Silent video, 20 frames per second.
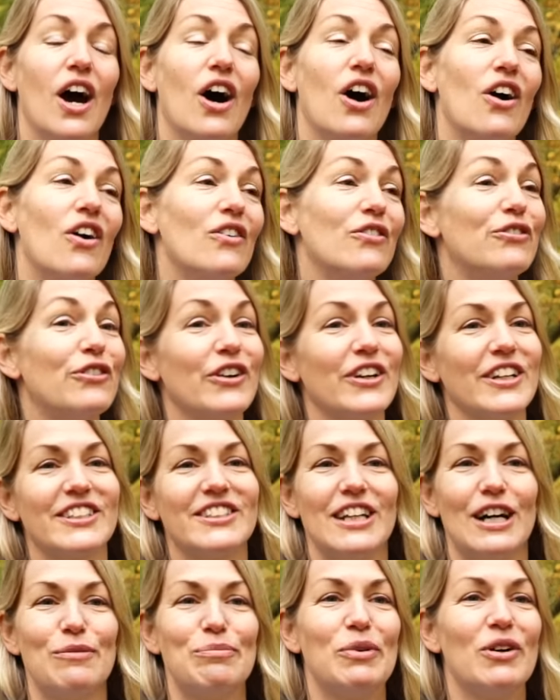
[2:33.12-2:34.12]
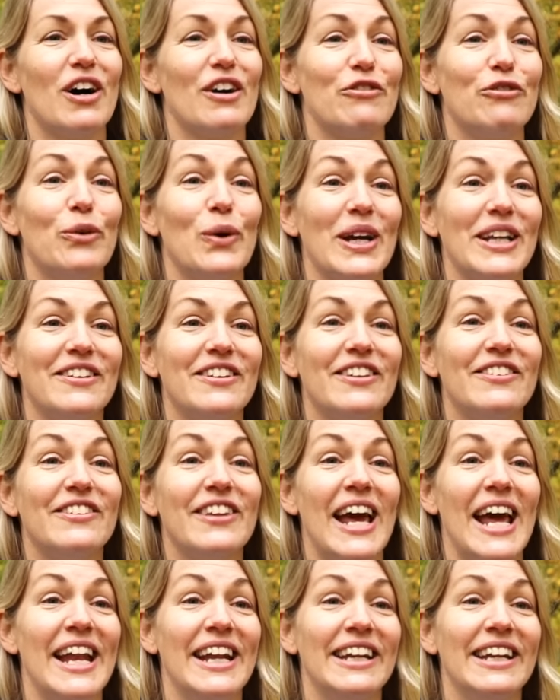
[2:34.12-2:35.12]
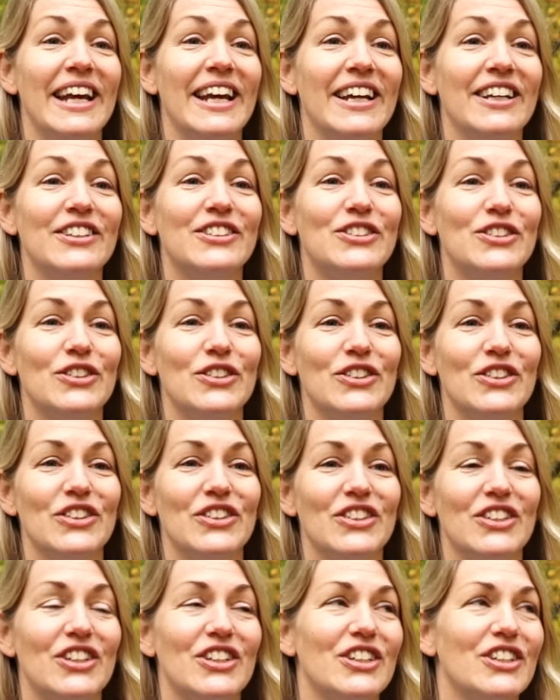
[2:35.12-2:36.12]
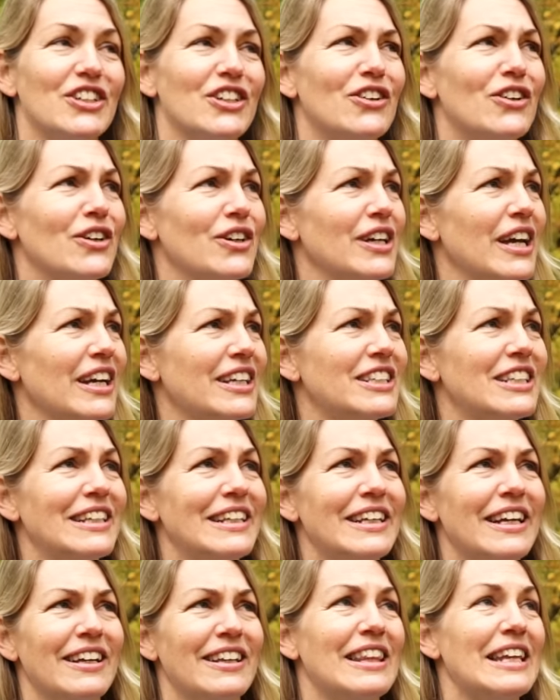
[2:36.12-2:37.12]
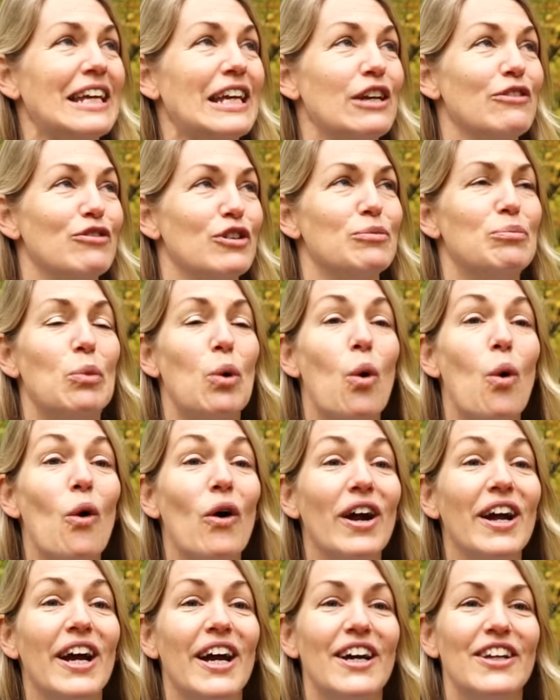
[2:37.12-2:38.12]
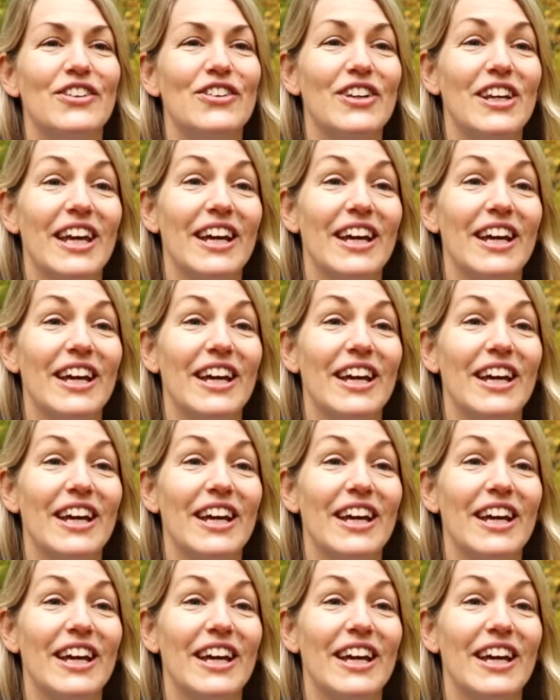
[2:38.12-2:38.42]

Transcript: Oh, for example, I've waited 10 days to, uh, or actually, I think even more, to